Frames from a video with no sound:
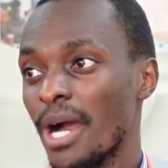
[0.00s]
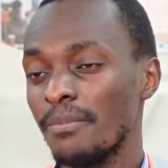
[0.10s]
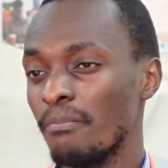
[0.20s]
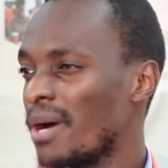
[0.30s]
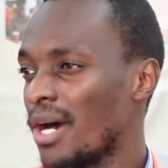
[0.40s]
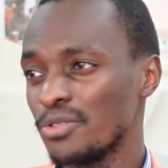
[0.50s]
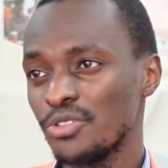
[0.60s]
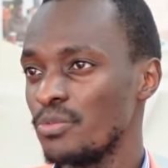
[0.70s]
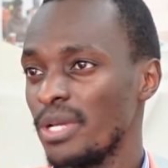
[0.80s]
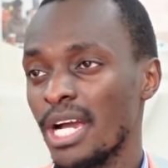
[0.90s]
I'm
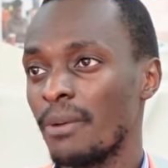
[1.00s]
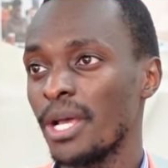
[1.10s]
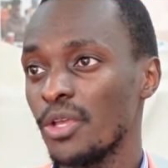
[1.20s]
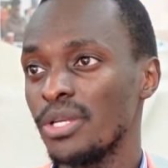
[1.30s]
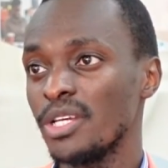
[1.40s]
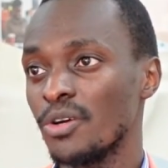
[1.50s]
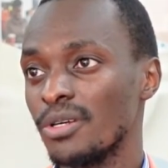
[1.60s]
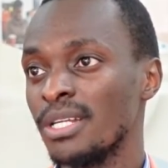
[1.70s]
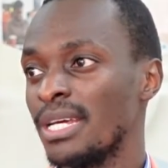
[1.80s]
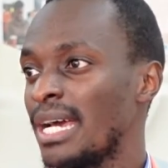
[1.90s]
bound to become a
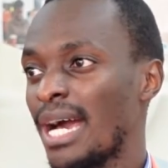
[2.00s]
unicorn.